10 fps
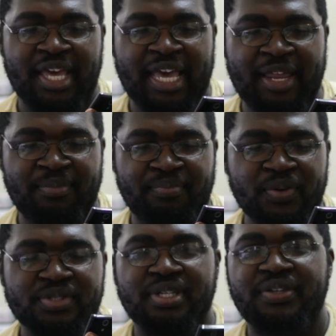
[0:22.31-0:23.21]
and
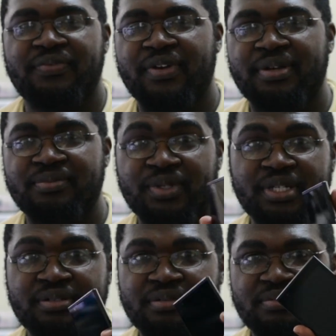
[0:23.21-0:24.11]
mostly from,
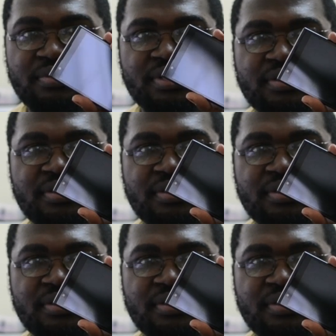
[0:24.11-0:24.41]
well, the